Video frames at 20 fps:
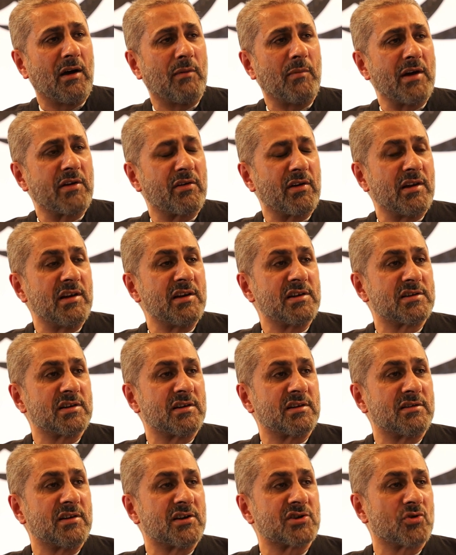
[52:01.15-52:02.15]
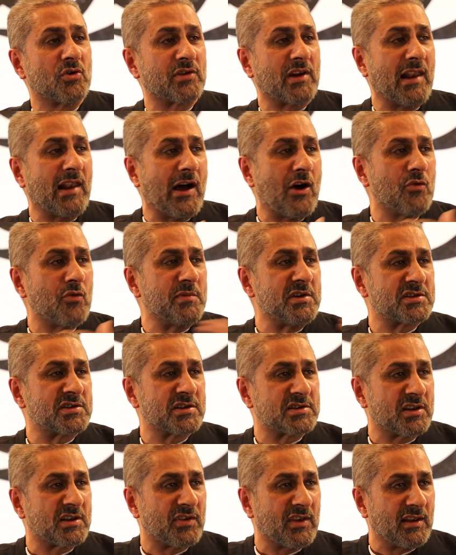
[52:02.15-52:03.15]
my religion does not allow me
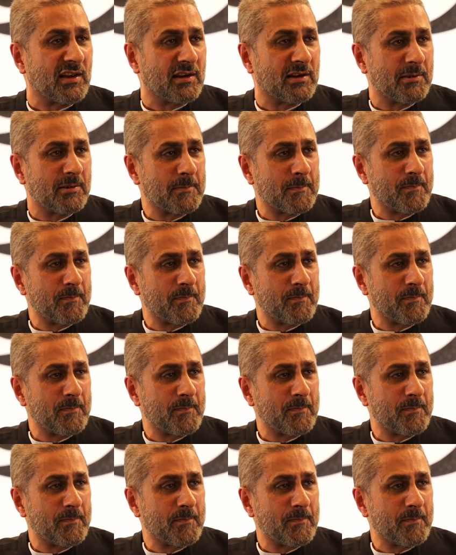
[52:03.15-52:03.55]
such a thing.